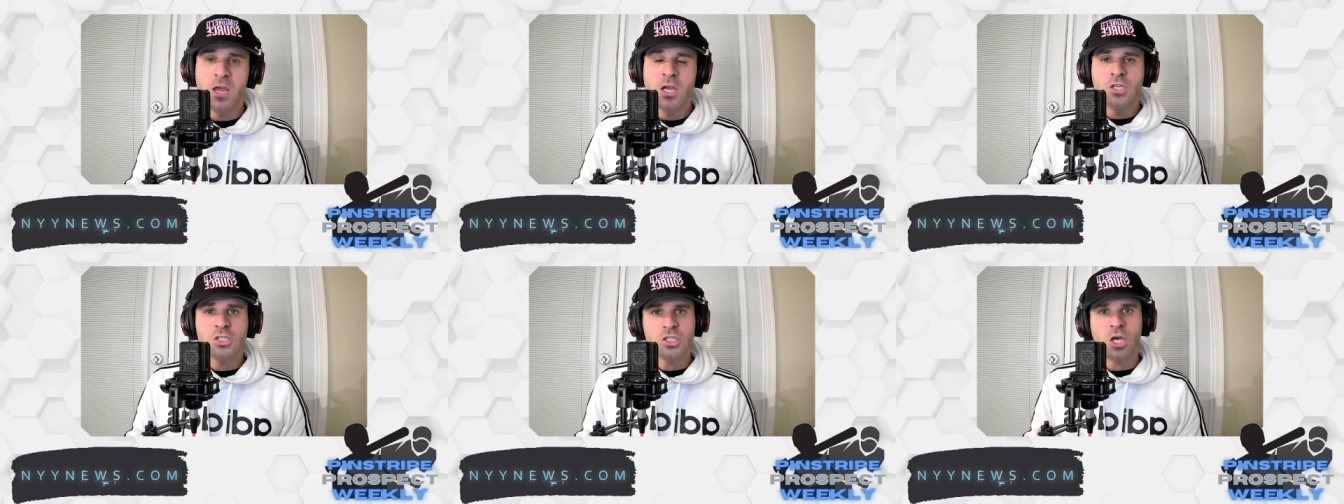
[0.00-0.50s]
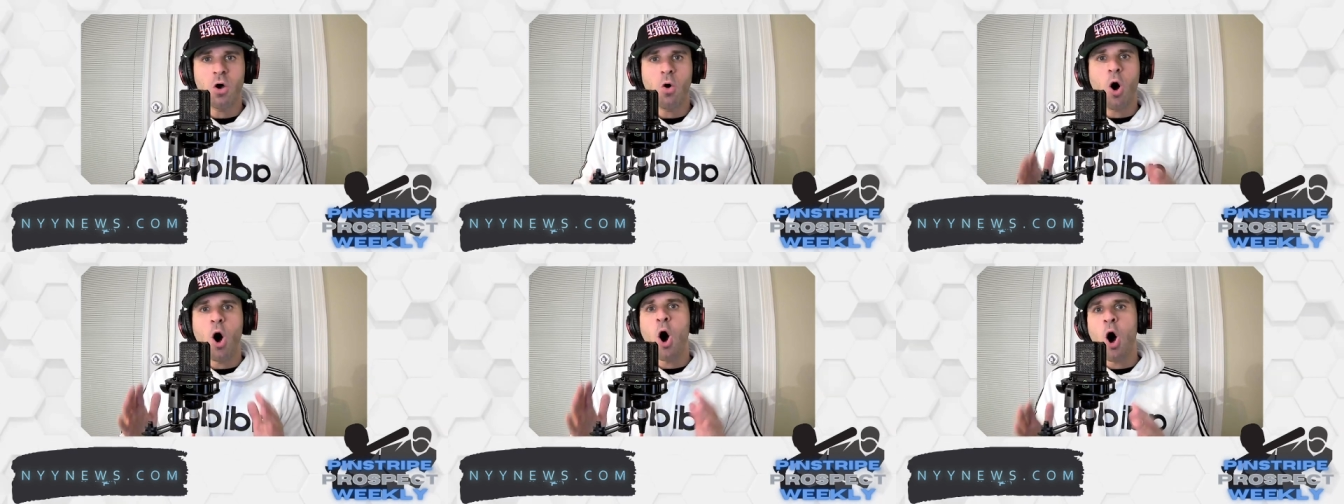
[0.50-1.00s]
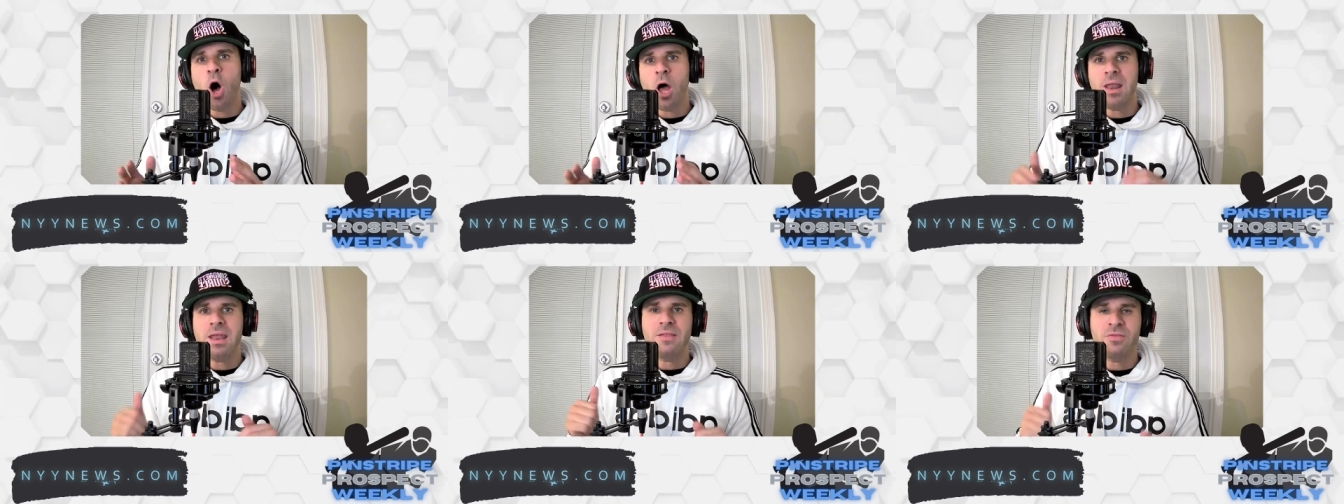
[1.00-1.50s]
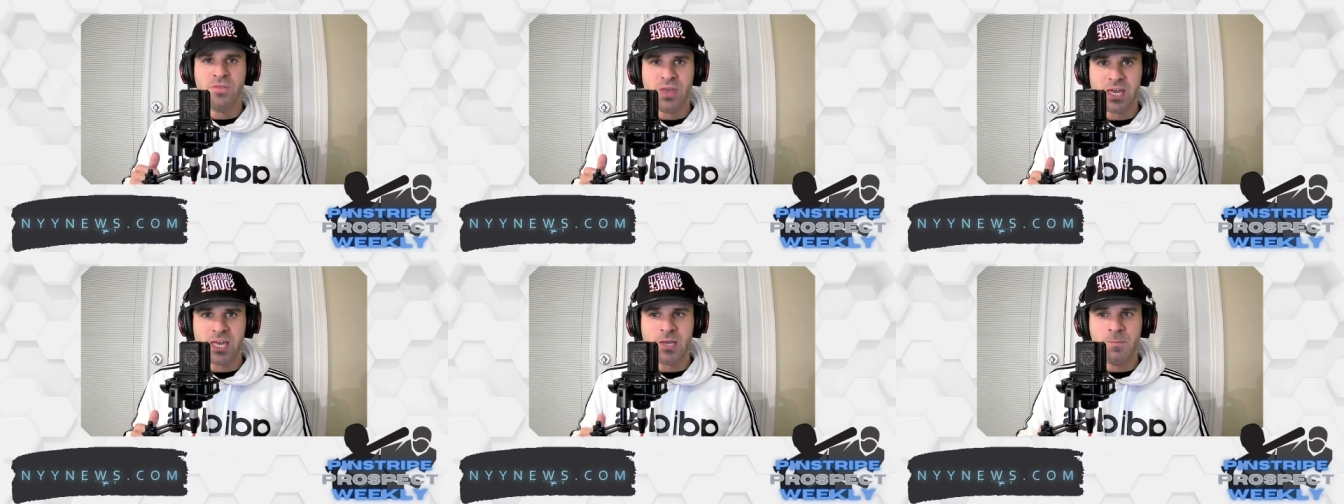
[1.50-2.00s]
So on
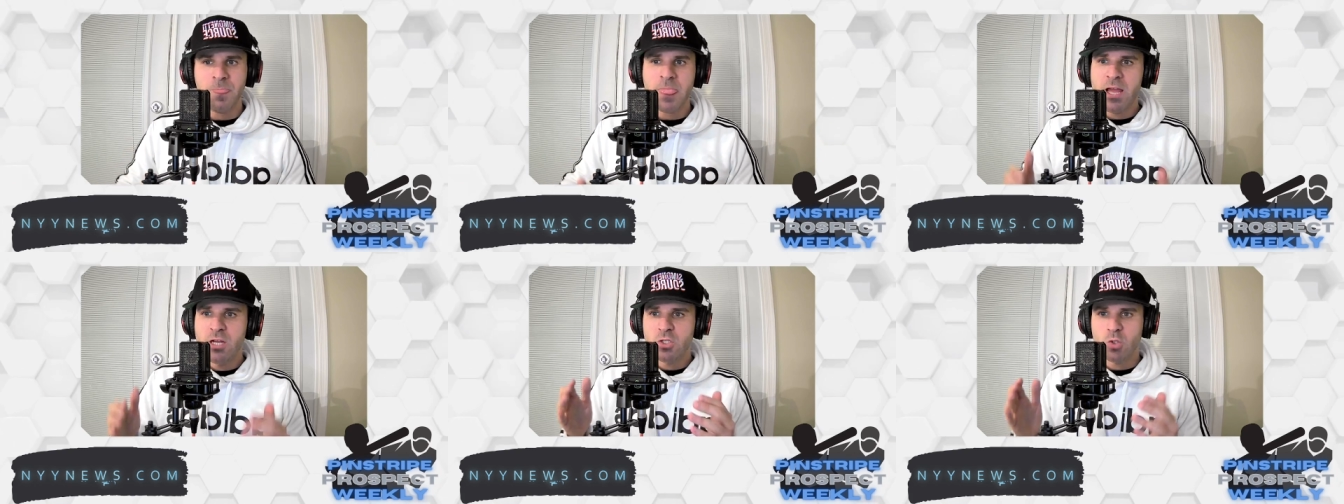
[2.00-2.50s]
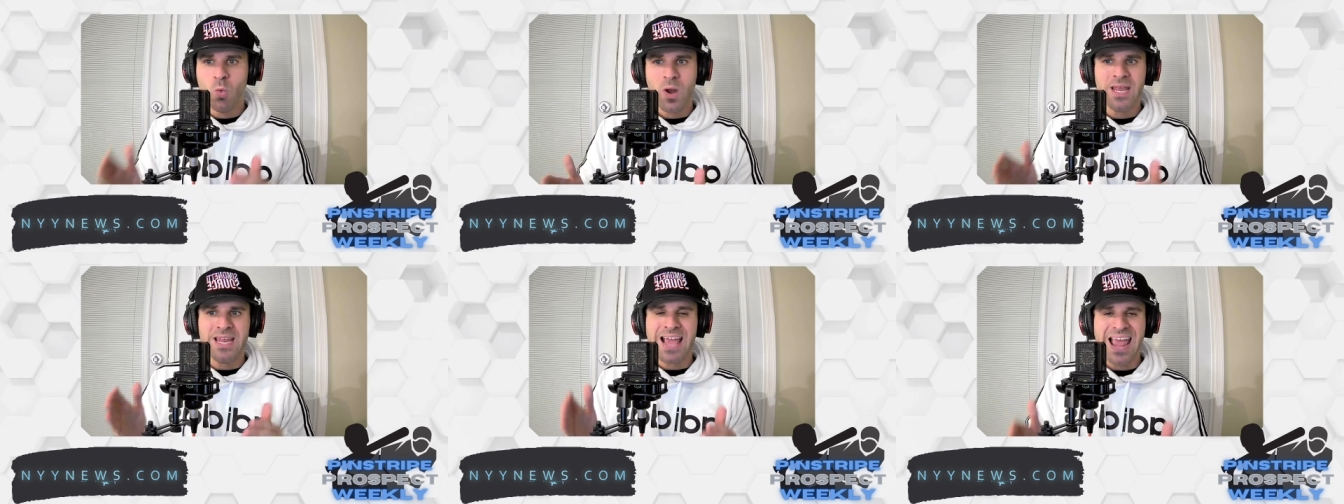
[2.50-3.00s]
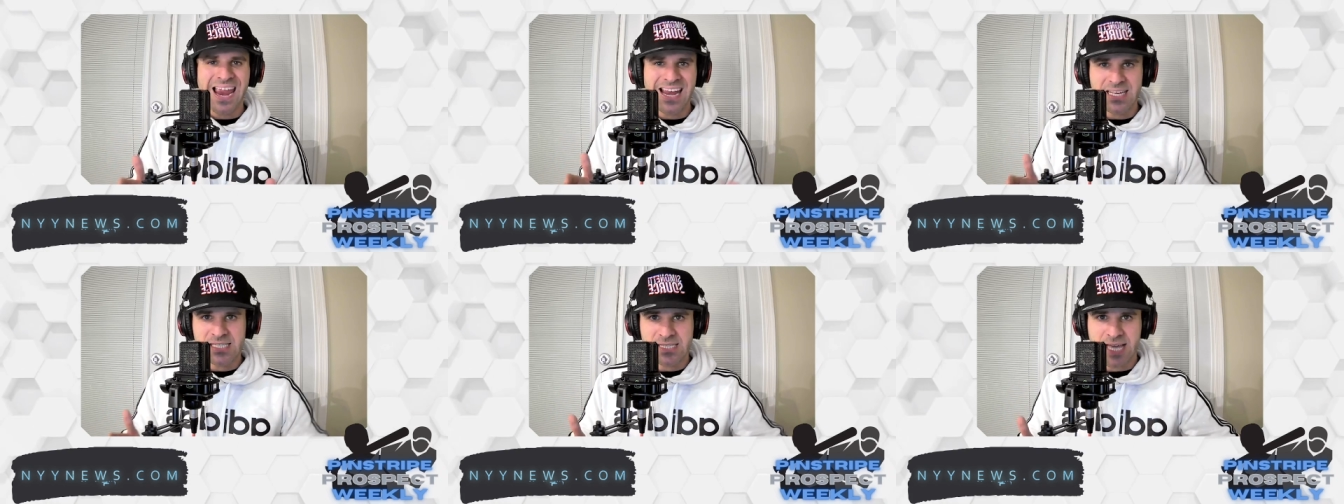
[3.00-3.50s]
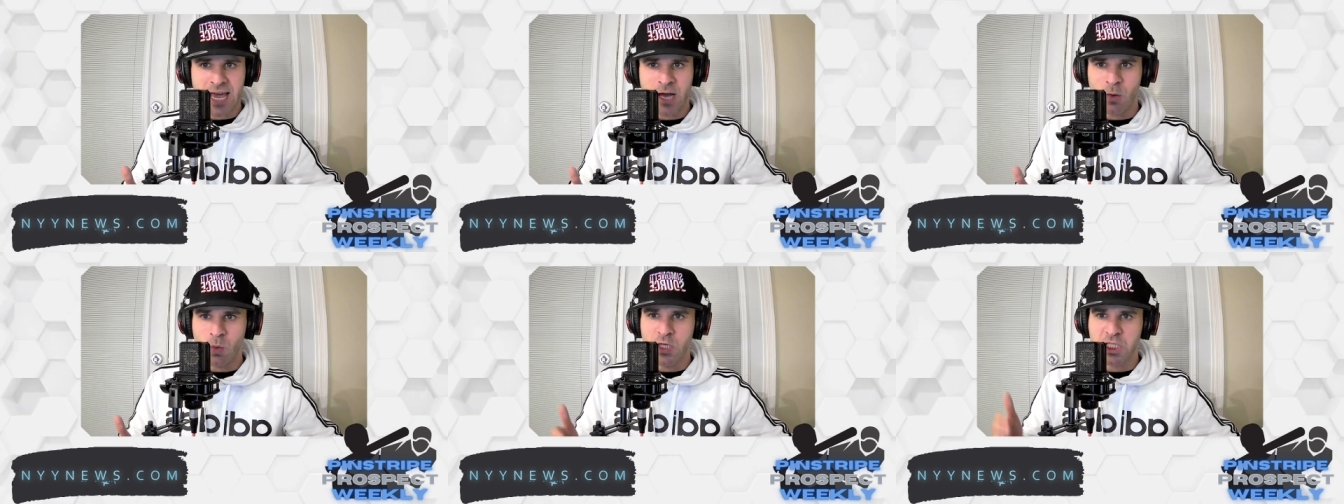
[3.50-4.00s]
the 20 and 80 scale,
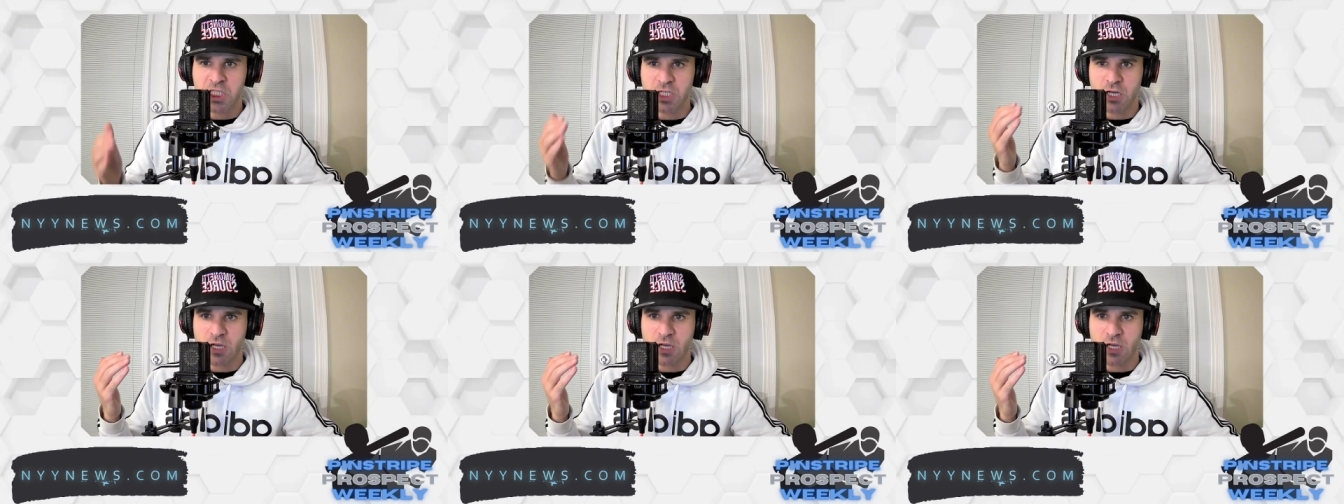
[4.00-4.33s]
which